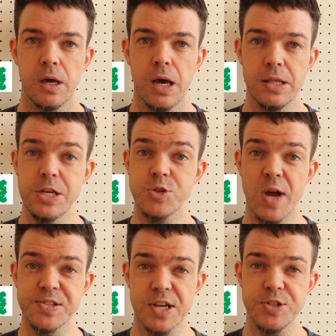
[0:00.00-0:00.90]
and these
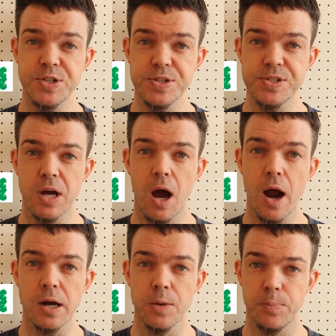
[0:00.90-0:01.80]
translations
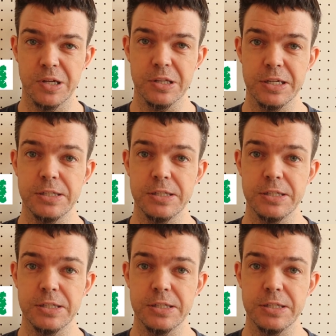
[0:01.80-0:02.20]
are completely